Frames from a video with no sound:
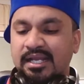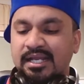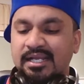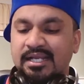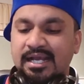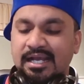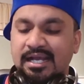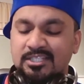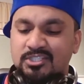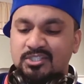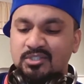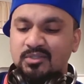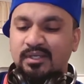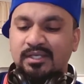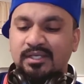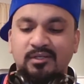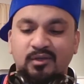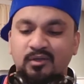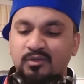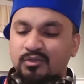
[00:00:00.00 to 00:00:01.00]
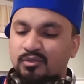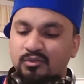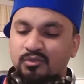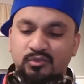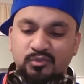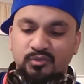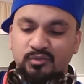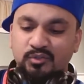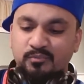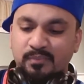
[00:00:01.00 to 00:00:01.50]
I got you. I know you
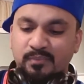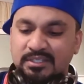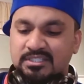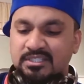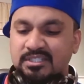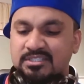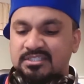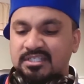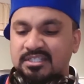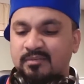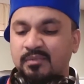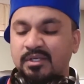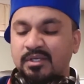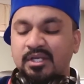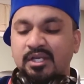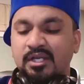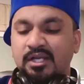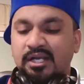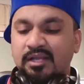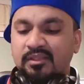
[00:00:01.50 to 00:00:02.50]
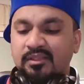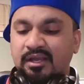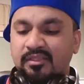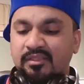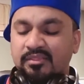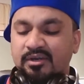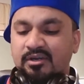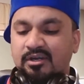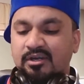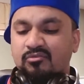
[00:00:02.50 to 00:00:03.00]
you, you mentioned some
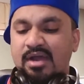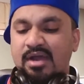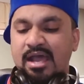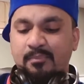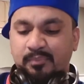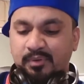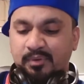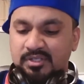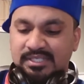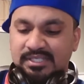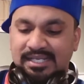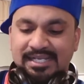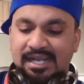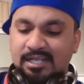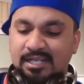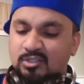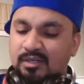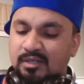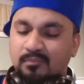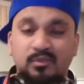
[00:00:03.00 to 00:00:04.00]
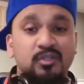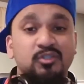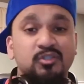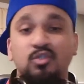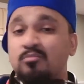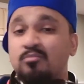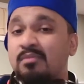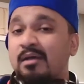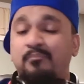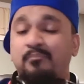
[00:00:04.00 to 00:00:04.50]
other rappers. I got you. I'm gonna
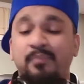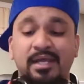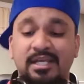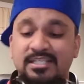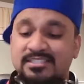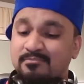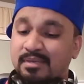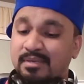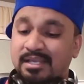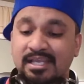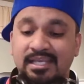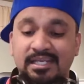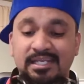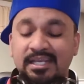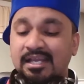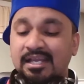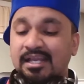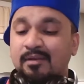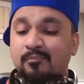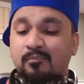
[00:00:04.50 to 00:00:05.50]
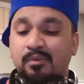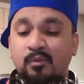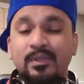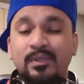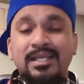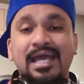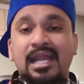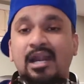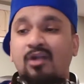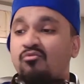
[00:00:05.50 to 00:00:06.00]
do my best, man. But we
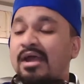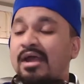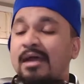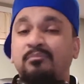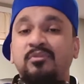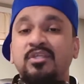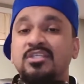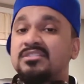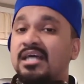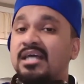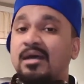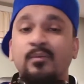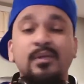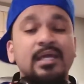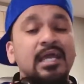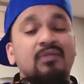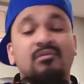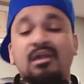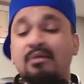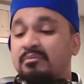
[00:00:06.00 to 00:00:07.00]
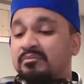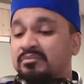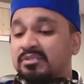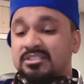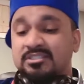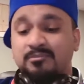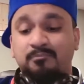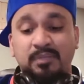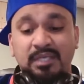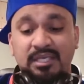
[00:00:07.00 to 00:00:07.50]
gotta wrap this up. We gotta wrap up
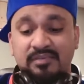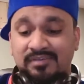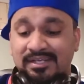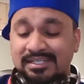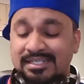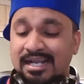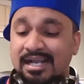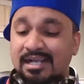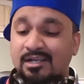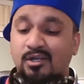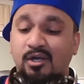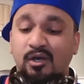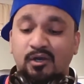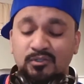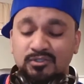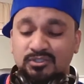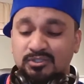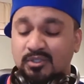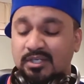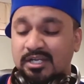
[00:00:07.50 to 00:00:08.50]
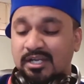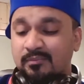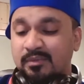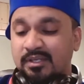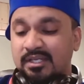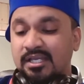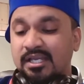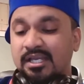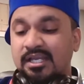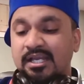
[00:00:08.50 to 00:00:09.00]
this beef. I got Koza
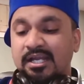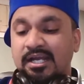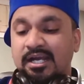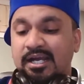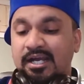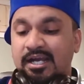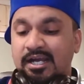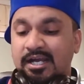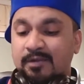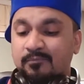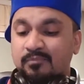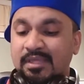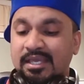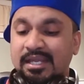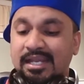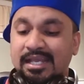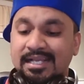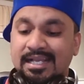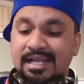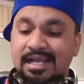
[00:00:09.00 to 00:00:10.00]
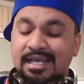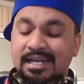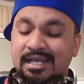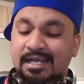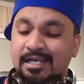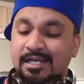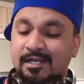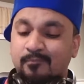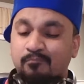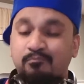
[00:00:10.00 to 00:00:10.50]
coming, um, and I got
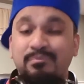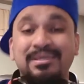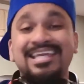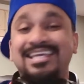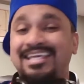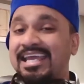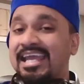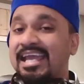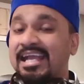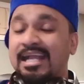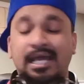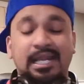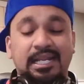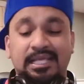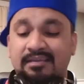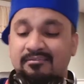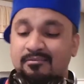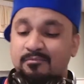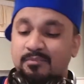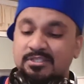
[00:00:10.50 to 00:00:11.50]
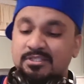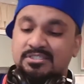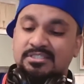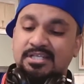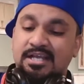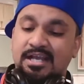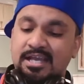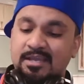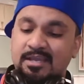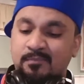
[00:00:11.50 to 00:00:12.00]
uh BK. Gotta give him his
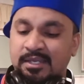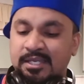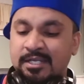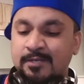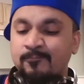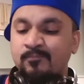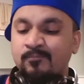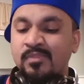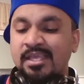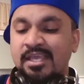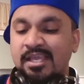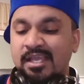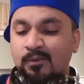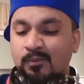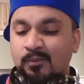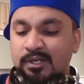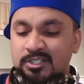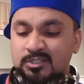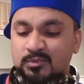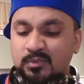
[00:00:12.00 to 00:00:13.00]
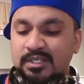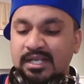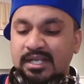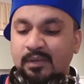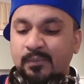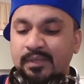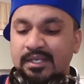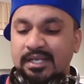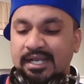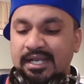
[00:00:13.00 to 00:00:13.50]
time, man. What else we
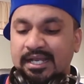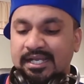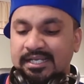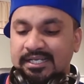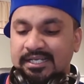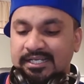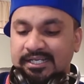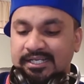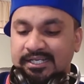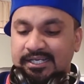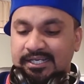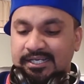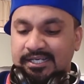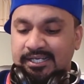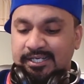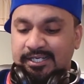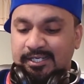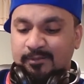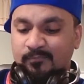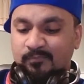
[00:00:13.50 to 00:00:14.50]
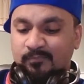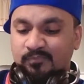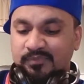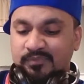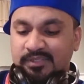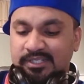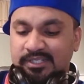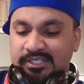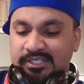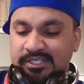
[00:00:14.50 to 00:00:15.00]
got? We got um,
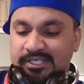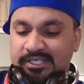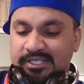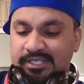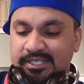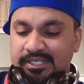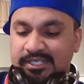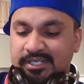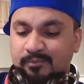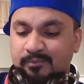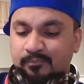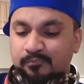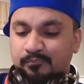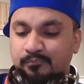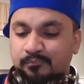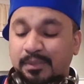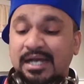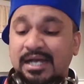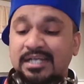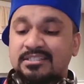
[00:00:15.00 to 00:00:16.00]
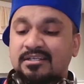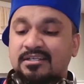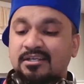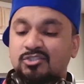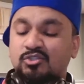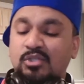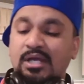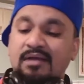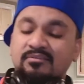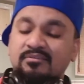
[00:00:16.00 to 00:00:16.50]
uh, uh
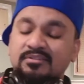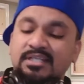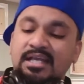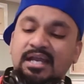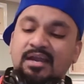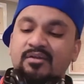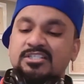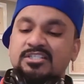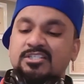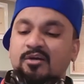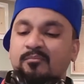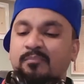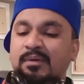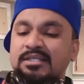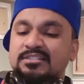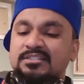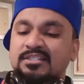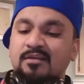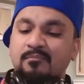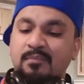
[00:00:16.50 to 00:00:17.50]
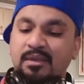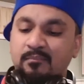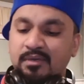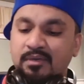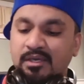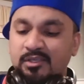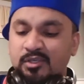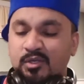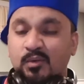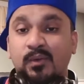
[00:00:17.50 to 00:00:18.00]
Bosker Travel Diaries. Yo, Bosker, man,
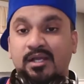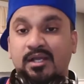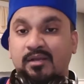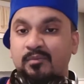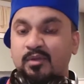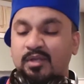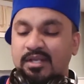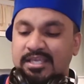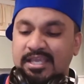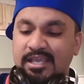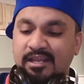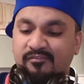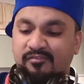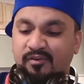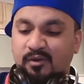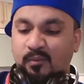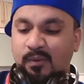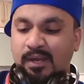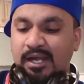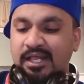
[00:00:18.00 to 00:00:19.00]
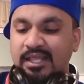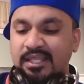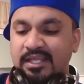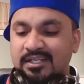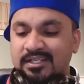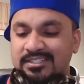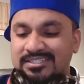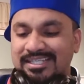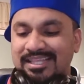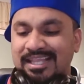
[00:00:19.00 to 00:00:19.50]
me and you were communicating for a while here.
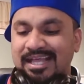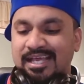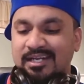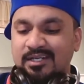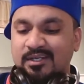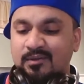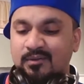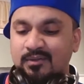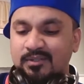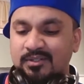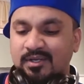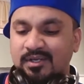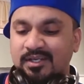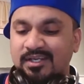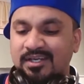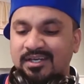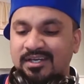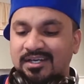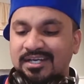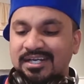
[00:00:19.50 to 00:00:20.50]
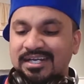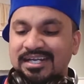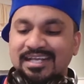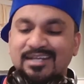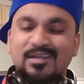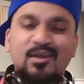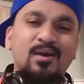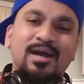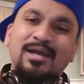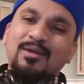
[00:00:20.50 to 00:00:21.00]
There's a lot going on here.
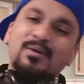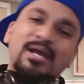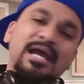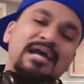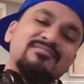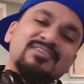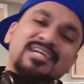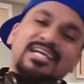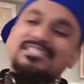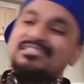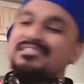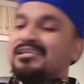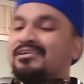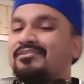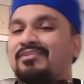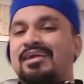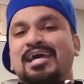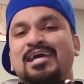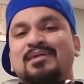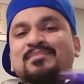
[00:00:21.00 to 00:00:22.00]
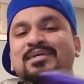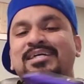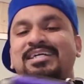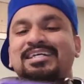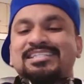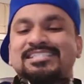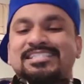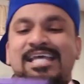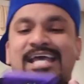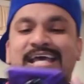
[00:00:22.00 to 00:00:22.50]
No, I don't have an Instagram
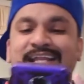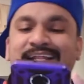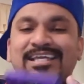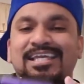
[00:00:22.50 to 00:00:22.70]
channel.